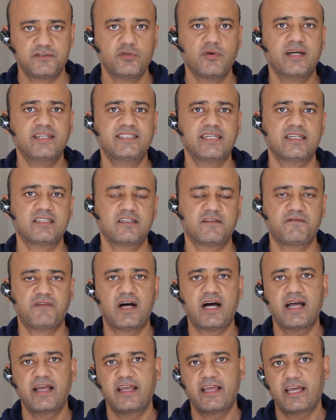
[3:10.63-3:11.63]
to
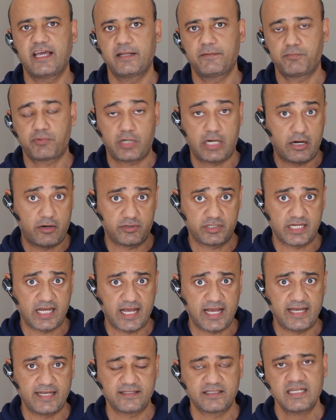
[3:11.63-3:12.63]
identify and
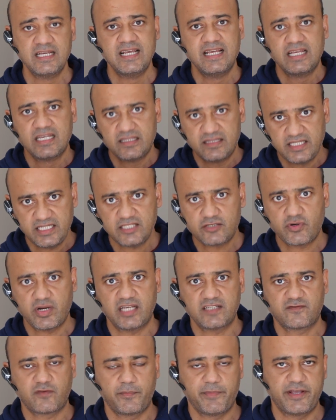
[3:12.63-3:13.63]
prioritize the
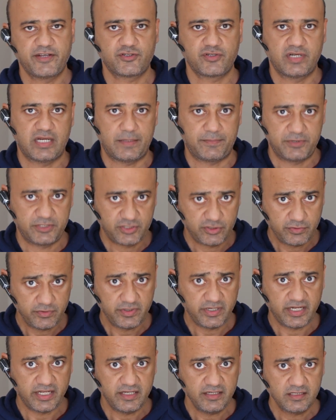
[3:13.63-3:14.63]
transformation
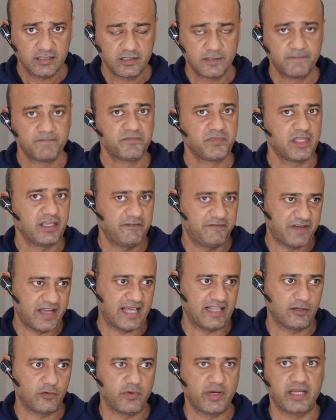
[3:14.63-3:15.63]
opportunities,
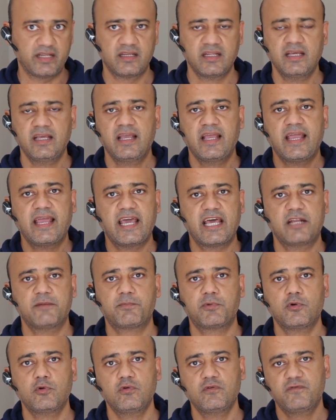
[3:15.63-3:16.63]
evaluate and
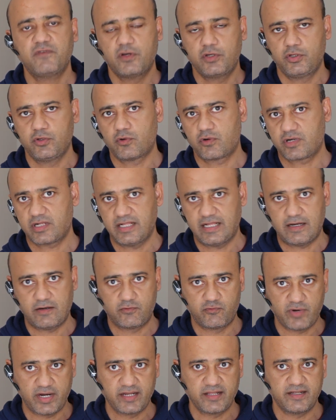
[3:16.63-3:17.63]
improve your cloud
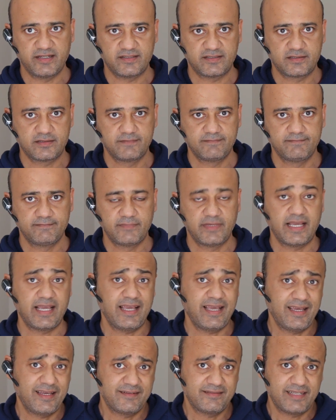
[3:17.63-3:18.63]
readiness,
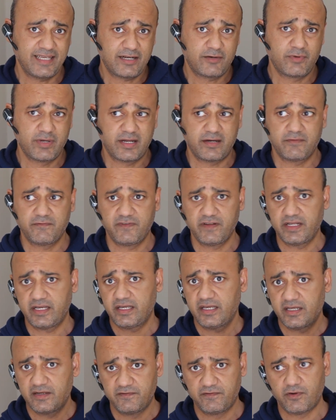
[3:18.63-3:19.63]
and iteratively
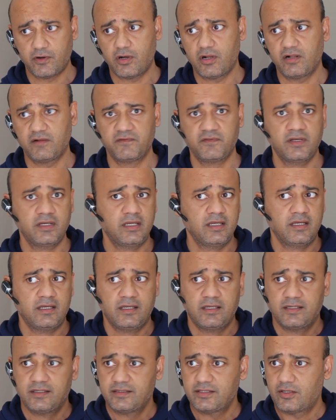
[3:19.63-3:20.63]
involve
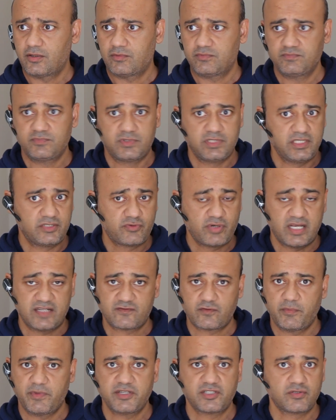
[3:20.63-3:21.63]
you know, the
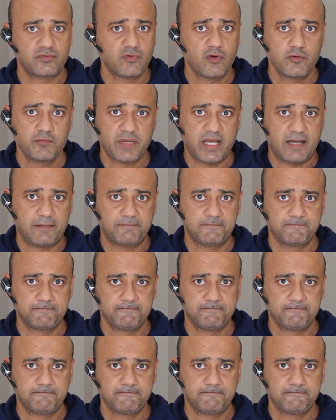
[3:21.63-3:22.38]
transformation roadmap.